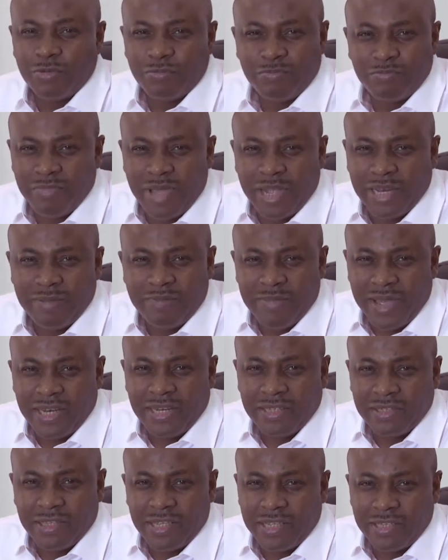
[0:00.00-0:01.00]

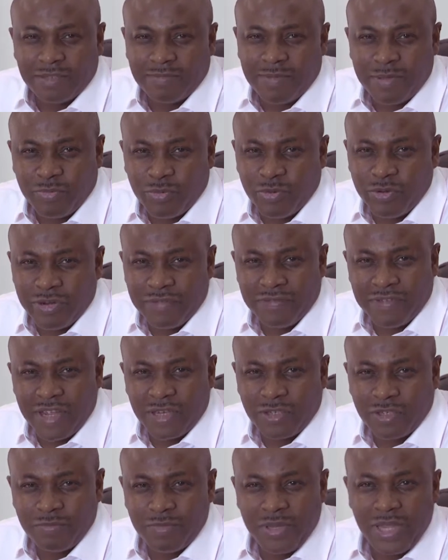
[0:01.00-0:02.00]
many things people refer
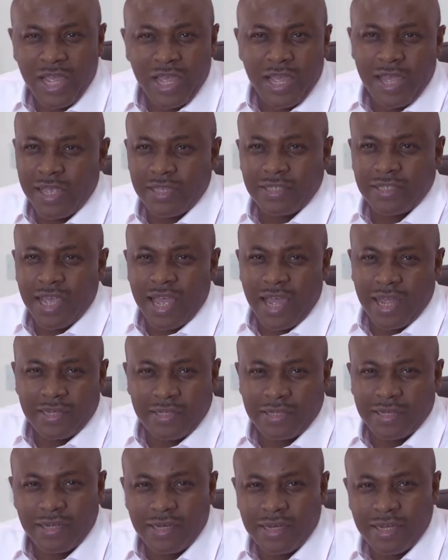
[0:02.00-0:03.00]
to me as:
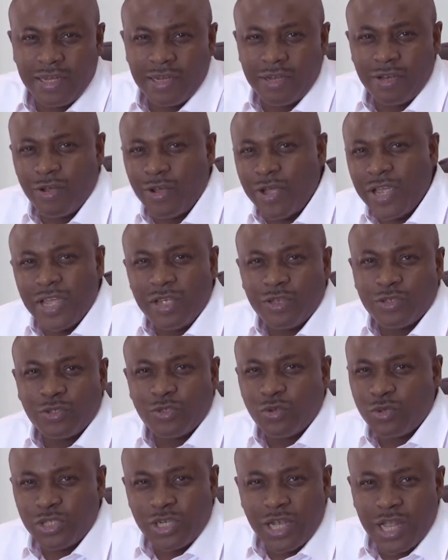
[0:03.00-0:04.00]
attorney, lawyer,
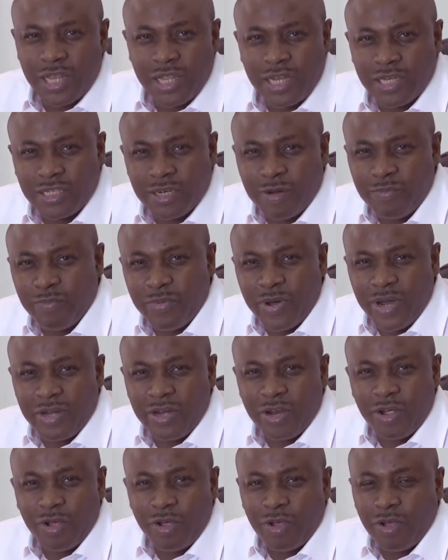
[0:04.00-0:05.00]
social
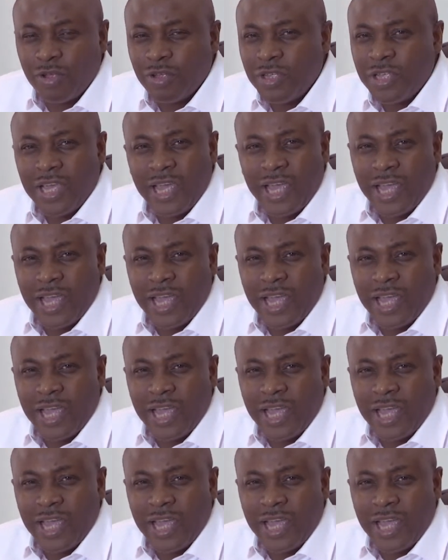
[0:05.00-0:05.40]
entrepreneur,